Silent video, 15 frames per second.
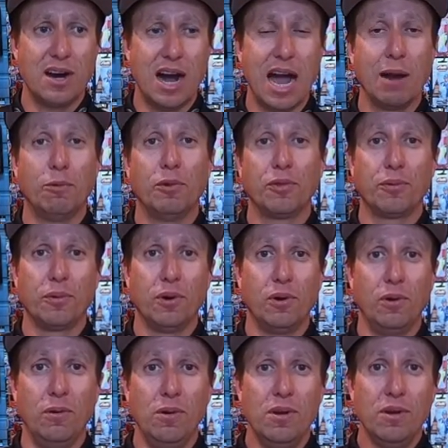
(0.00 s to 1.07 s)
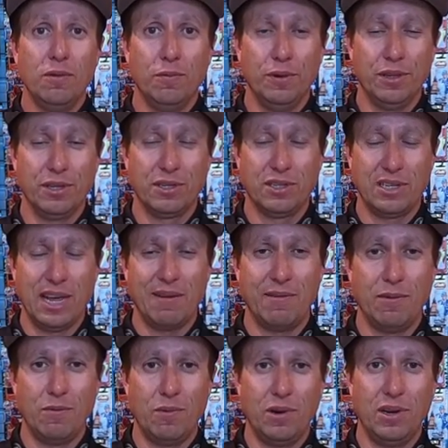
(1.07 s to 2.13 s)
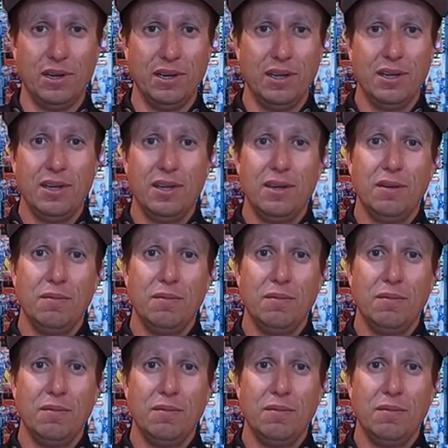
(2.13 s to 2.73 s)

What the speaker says: I will throw with the 7-1